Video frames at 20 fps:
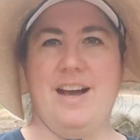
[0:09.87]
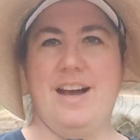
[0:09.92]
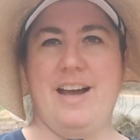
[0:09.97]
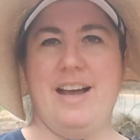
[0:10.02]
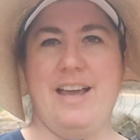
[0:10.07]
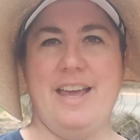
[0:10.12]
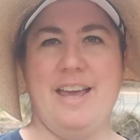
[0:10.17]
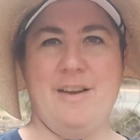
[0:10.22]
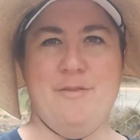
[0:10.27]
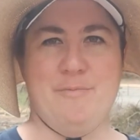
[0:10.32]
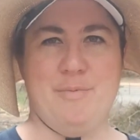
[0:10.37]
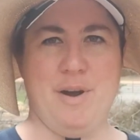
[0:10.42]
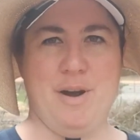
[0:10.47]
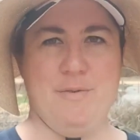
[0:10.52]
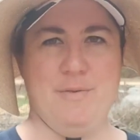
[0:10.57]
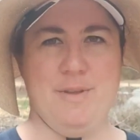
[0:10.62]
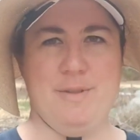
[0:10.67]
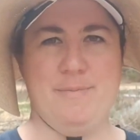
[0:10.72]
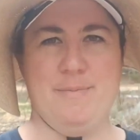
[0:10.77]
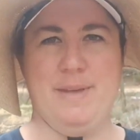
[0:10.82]
I have
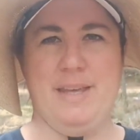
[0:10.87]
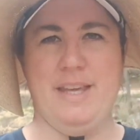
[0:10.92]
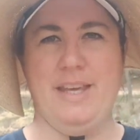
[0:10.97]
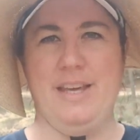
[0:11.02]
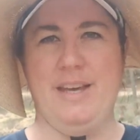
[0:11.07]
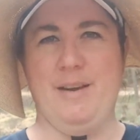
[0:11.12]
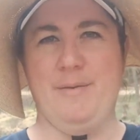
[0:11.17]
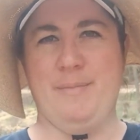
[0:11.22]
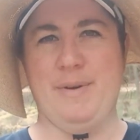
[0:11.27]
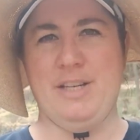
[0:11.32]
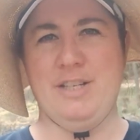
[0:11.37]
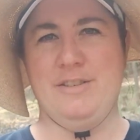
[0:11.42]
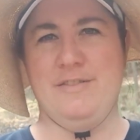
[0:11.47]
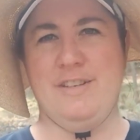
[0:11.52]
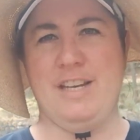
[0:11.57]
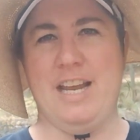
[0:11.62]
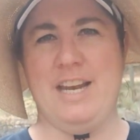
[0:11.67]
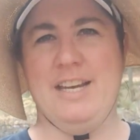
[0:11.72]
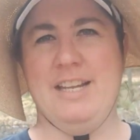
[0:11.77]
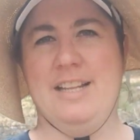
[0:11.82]
brought with me a bunch of
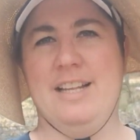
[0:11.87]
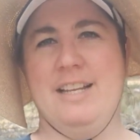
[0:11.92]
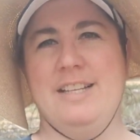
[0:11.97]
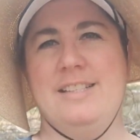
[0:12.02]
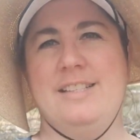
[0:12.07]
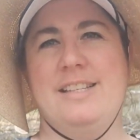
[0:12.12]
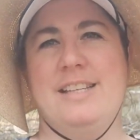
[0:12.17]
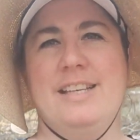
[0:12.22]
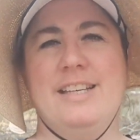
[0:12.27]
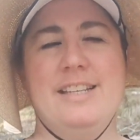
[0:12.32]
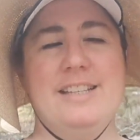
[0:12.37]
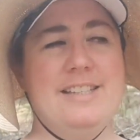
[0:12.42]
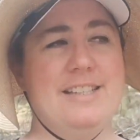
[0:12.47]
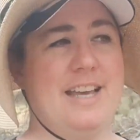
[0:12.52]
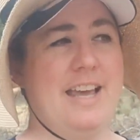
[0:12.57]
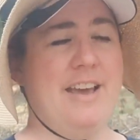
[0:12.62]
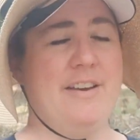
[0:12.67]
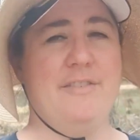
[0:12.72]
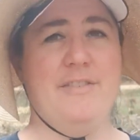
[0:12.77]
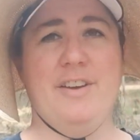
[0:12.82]
dandelion seeds.
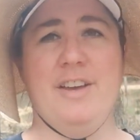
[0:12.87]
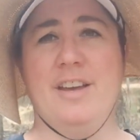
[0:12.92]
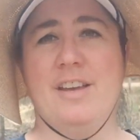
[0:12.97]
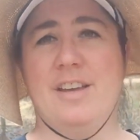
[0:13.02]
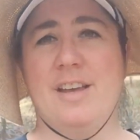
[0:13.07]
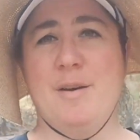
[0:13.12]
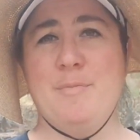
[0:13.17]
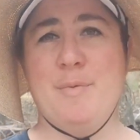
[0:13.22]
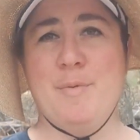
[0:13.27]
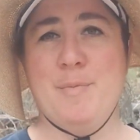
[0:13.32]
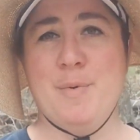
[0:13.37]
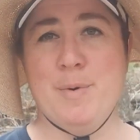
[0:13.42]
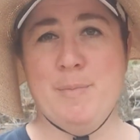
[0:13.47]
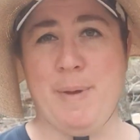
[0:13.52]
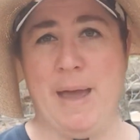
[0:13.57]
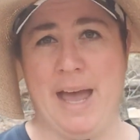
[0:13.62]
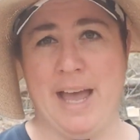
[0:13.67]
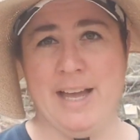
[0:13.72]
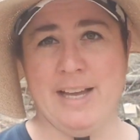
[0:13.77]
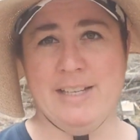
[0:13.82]
I have a couple more
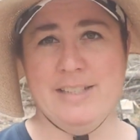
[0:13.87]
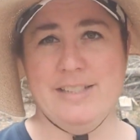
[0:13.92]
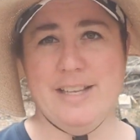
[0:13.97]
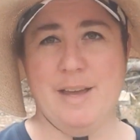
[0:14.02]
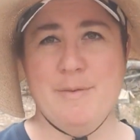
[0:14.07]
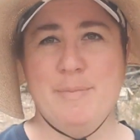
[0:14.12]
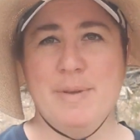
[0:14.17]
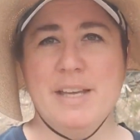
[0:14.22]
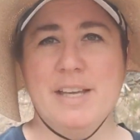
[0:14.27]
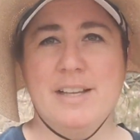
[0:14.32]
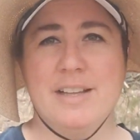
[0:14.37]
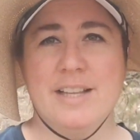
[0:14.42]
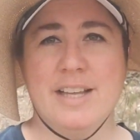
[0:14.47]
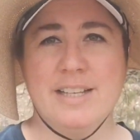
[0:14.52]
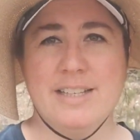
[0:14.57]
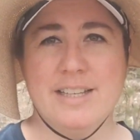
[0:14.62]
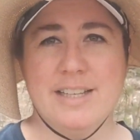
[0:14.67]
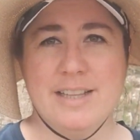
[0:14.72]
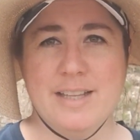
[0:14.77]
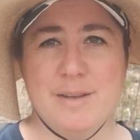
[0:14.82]
bags. I've been
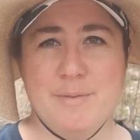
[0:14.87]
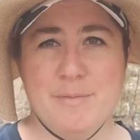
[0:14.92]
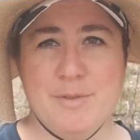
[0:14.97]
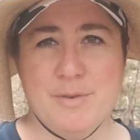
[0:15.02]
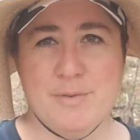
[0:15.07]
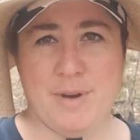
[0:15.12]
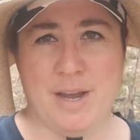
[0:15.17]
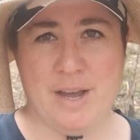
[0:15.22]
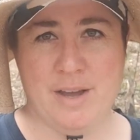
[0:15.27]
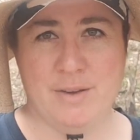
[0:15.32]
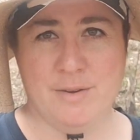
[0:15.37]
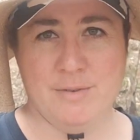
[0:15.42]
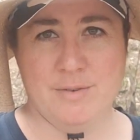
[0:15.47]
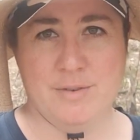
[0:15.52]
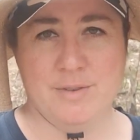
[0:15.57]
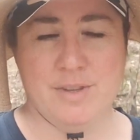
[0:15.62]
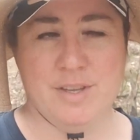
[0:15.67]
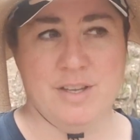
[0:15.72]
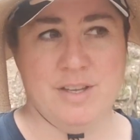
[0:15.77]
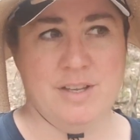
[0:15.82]
collecting them throughout
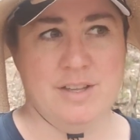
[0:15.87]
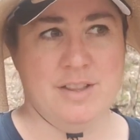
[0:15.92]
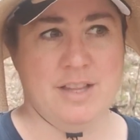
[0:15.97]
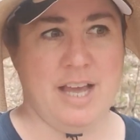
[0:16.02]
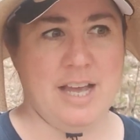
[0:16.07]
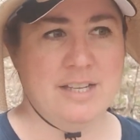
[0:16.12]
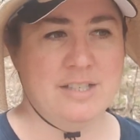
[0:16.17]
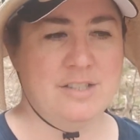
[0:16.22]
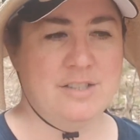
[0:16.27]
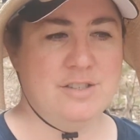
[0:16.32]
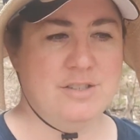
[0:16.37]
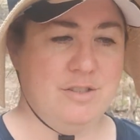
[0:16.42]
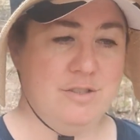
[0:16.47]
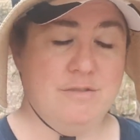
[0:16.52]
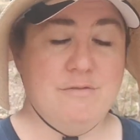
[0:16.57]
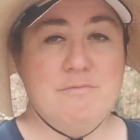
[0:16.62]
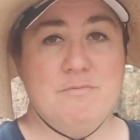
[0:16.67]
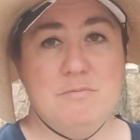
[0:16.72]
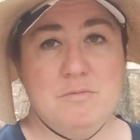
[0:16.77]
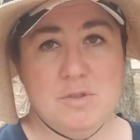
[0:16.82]
the last
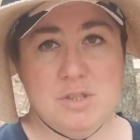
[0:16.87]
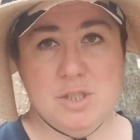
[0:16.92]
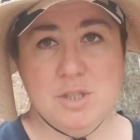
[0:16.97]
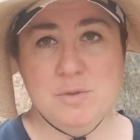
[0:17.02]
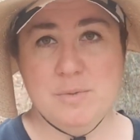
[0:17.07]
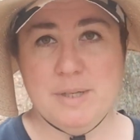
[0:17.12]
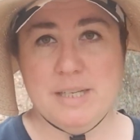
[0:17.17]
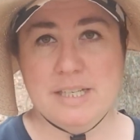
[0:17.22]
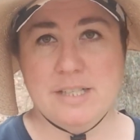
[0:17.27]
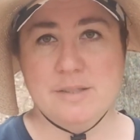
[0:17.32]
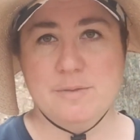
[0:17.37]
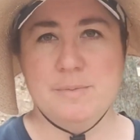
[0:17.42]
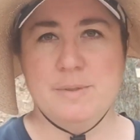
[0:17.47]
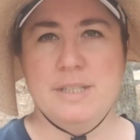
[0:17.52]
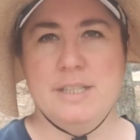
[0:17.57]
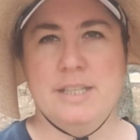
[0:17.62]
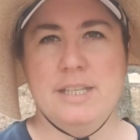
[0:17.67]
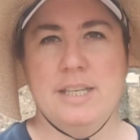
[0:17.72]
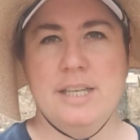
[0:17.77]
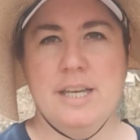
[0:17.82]
two weeks
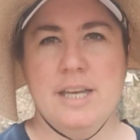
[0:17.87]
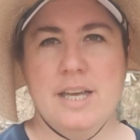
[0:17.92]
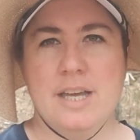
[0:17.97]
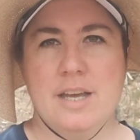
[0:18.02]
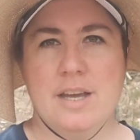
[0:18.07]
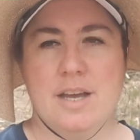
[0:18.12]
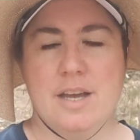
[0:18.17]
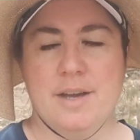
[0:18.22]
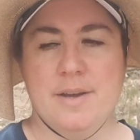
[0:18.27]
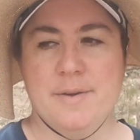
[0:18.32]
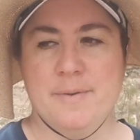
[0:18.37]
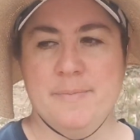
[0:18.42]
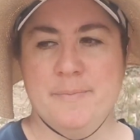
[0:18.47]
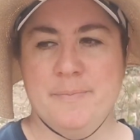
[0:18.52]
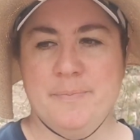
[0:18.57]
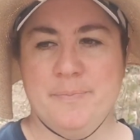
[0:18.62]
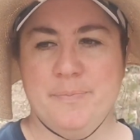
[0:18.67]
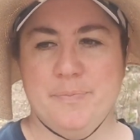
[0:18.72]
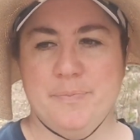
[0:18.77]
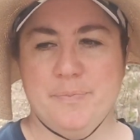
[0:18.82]
really.
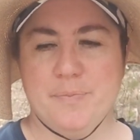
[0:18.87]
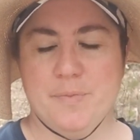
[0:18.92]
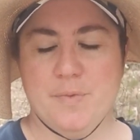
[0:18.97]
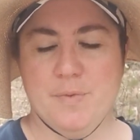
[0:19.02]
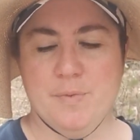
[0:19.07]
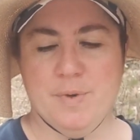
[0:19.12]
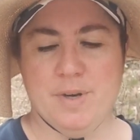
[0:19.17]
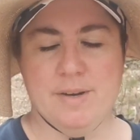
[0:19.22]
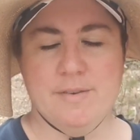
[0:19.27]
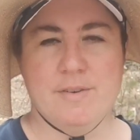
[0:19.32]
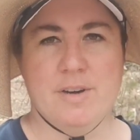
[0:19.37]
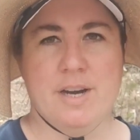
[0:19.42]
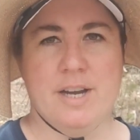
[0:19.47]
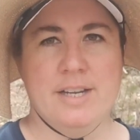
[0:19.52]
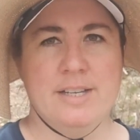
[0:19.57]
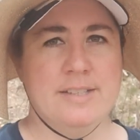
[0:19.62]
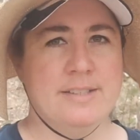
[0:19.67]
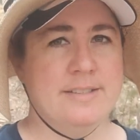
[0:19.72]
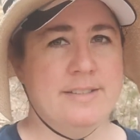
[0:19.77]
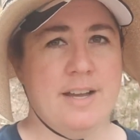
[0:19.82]
Um, whenever
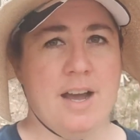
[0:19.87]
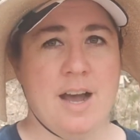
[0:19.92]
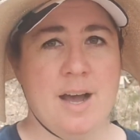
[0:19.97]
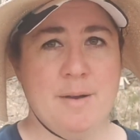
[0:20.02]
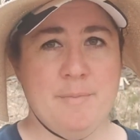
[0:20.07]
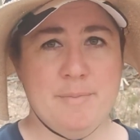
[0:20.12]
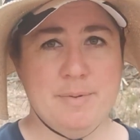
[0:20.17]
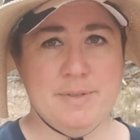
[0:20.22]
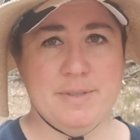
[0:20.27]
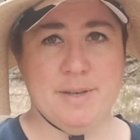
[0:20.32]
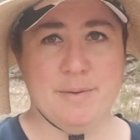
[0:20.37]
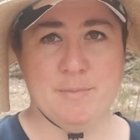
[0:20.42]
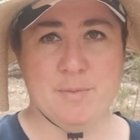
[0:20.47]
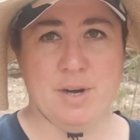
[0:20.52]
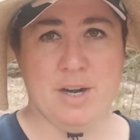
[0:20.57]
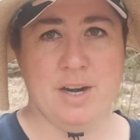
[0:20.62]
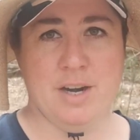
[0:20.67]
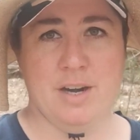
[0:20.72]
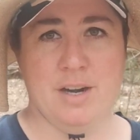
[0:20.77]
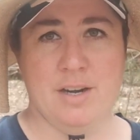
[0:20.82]
I stop
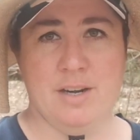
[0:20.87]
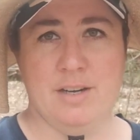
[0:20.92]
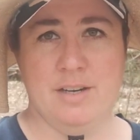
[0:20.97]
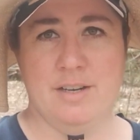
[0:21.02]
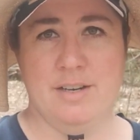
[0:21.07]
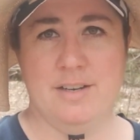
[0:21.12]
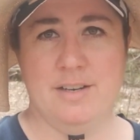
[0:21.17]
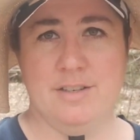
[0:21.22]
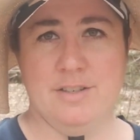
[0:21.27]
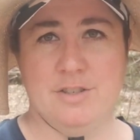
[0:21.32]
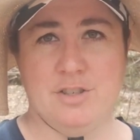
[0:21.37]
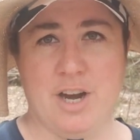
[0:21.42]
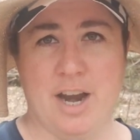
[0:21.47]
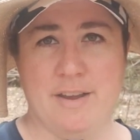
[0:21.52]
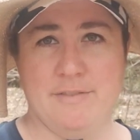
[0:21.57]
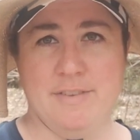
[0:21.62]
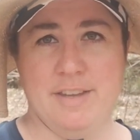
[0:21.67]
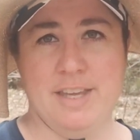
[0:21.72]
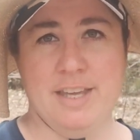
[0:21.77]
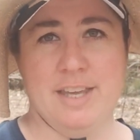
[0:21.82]
somewhere
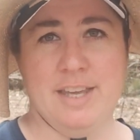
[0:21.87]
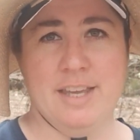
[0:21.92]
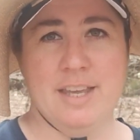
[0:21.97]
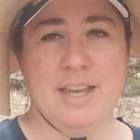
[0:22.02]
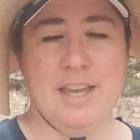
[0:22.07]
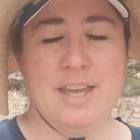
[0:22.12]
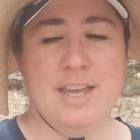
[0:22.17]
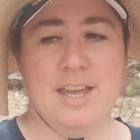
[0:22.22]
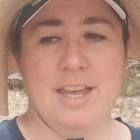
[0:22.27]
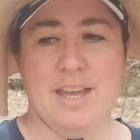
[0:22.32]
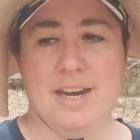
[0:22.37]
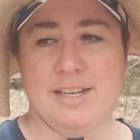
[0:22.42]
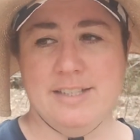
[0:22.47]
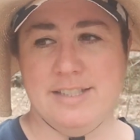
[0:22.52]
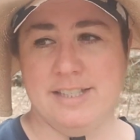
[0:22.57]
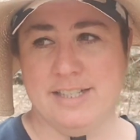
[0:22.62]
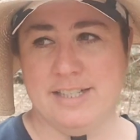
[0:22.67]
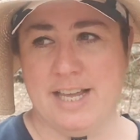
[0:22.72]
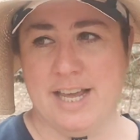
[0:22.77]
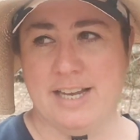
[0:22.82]
driving and I
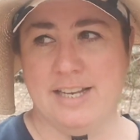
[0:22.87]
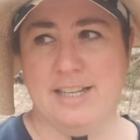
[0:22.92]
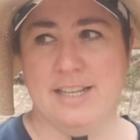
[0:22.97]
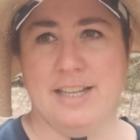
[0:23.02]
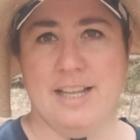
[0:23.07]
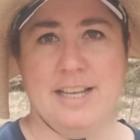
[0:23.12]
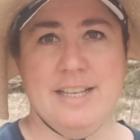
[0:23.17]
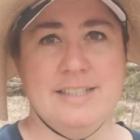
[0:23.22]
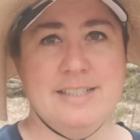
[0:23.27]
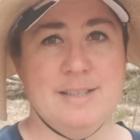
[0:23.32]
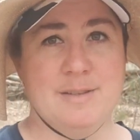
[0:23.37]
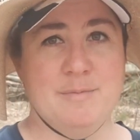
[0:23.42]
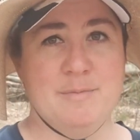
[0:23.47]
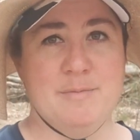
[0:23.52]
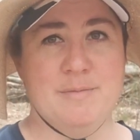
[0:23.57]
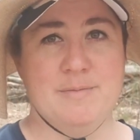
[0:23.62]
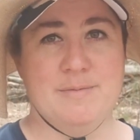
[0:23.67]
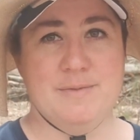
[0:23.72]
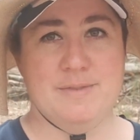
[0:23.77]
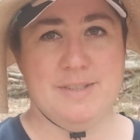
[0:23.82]
see dandelions
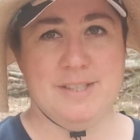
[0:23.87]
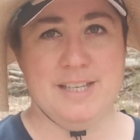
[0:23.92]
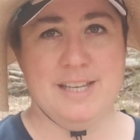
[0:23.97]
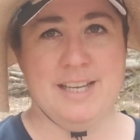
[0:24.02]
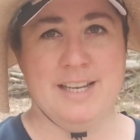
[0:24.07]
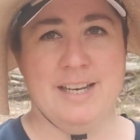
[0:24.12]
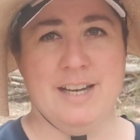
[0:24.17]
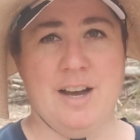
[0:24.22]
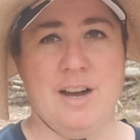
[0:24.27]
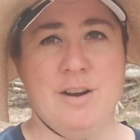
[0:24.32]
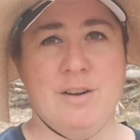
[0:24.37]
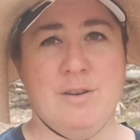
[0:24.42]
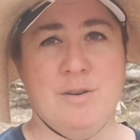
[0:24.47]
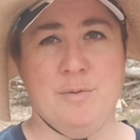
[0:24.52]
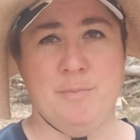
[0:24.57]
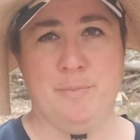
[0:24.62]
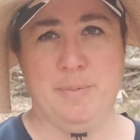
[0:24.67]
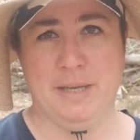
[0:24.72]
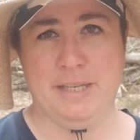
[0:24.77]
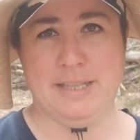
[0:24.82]
in seed, I'll
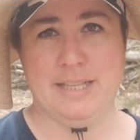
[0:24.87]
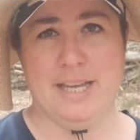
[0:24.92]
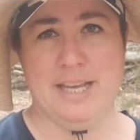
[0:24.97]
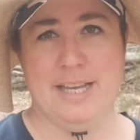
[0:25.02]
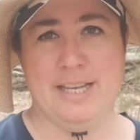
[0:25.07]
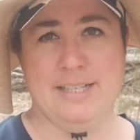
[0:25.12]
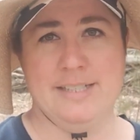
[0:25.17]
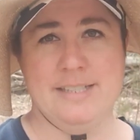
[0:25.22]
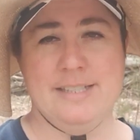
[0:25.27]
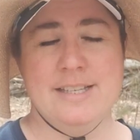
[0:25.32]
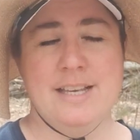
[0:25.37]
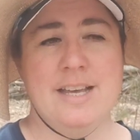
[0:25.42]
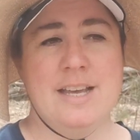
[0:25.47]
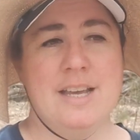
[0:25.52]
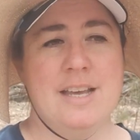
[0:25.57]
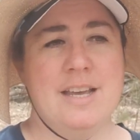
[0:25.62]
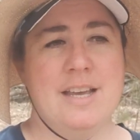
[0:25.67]
go pick the heads